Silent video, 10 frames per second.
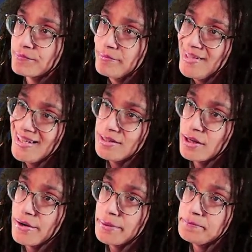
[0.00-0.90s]
It's all
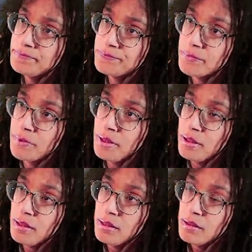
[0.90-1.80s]
right.
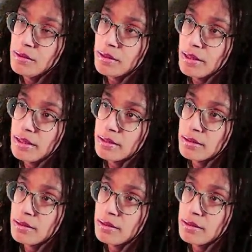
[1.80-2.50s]
Okay.